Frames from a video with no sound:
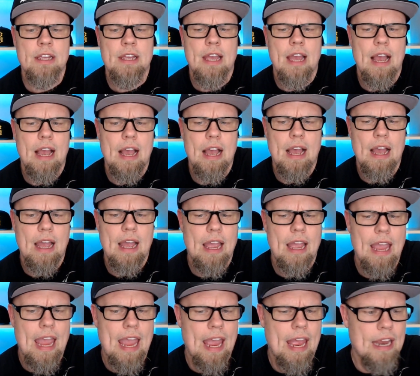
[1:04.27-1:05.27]

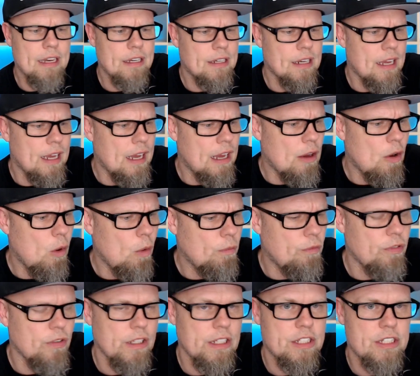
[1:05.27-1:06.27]
and
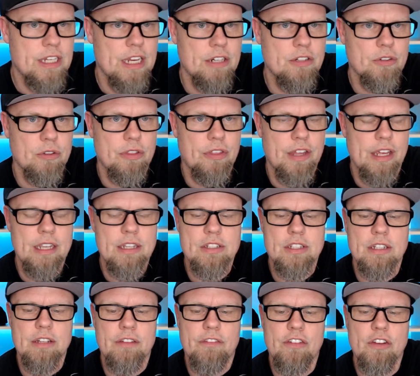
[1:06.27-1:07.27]
hopefully schedule things
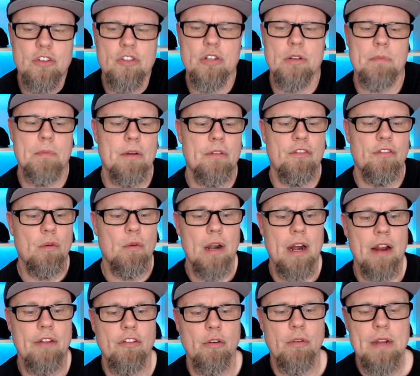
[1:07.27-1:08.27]
in the future. But for
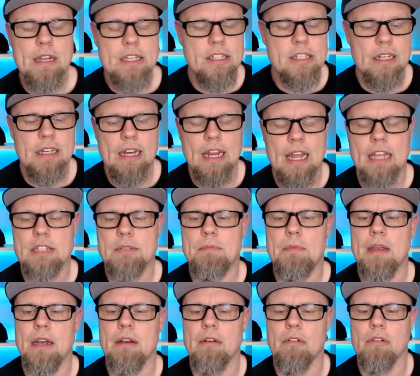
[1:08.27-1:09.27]
whatever reason, it's
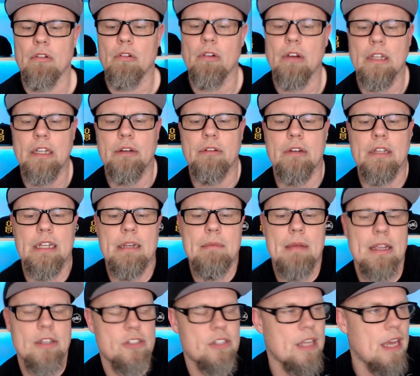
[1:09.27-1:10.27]
been really
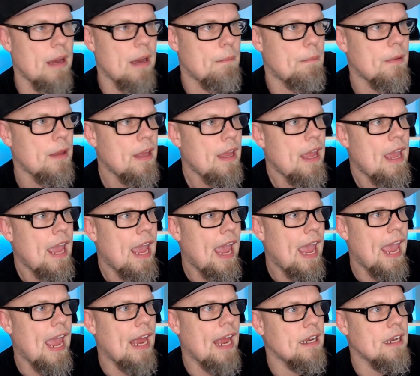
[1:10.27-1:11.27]
messed up,
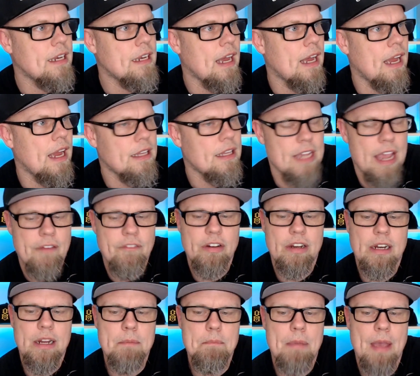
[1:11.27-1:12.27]
and it's having
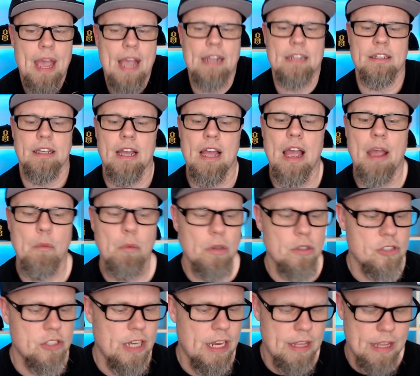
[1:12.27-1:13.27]
an impact. I
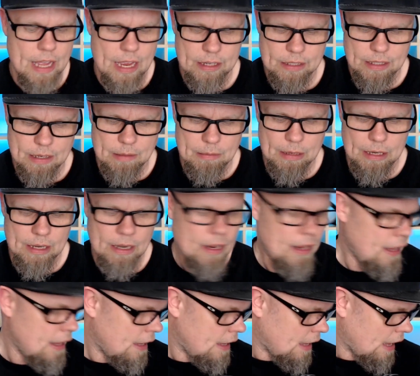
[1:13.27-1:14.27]
will say that. I mean,
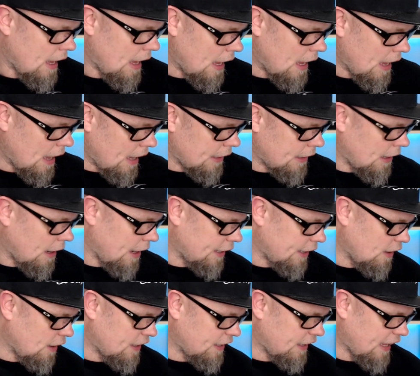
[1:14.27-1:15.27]
I
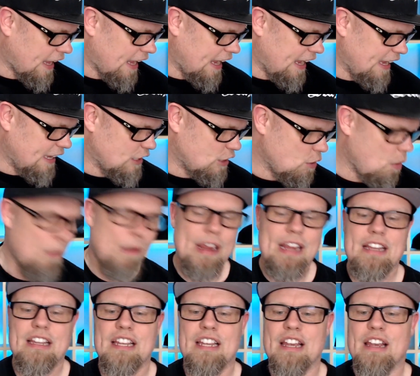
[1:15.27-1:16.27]
got a
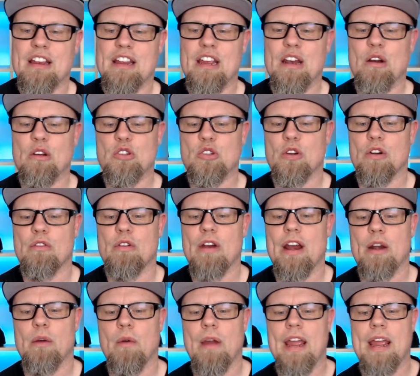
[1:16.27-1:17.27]
tweet, sort of
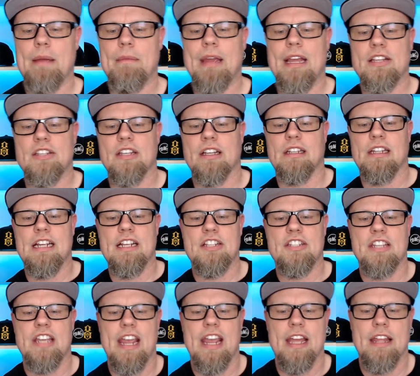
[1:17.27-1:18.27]
right away, basically
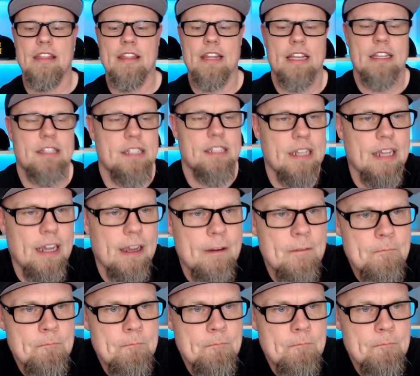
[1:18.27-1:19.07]
saying that.